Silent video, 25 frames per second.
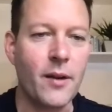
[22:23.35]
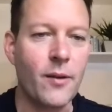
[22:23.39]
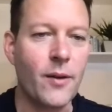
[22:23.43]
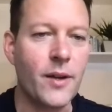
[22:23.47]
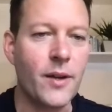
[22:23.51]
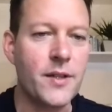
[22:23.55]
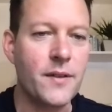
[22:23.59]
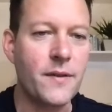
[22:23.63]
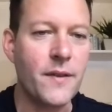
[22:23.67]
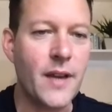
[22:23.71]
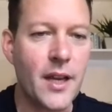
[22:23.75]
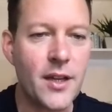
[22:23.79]

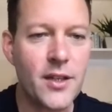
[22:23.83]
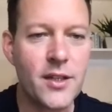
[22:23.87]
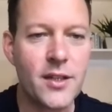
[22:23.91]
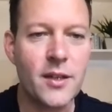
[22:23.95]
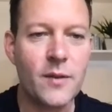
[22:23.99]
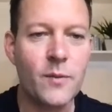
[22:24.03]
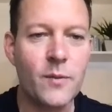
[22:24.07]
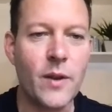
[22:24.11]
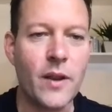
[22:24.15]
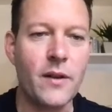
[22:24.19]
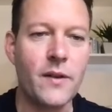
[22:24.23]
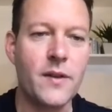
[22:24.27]

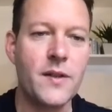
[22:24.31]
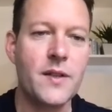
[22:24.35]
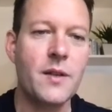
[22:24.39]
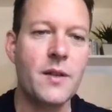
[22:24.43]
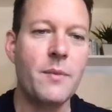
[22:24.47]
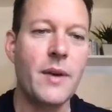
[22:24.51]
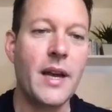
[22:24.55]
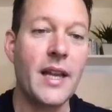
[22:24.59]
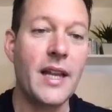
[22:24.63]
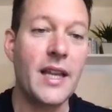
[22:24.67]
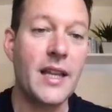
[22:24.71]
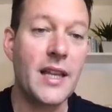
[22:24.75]
reservation, whether it's to
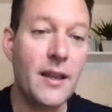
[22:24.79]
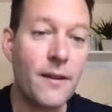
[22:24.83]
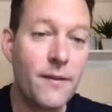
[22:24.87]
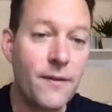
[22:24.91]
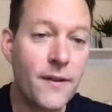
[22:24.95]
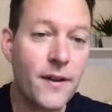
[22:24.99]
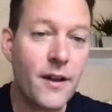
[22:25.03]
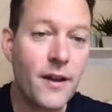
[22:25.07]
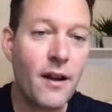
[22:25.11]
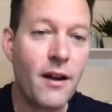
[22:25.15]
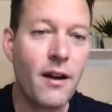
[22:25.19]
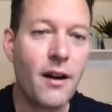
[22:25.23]
buy gift
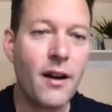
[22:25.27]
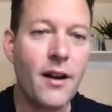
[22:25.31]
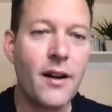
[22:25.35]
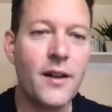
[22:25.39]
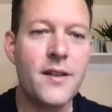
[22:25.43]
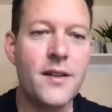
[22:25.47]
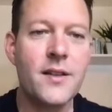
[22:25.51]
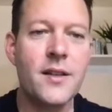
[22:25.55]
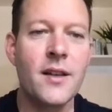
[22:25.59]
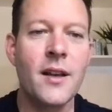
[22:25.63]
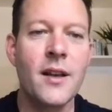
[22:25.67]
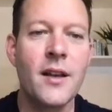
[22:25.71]

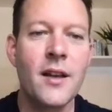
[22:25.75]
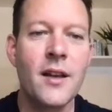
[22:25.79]
cards,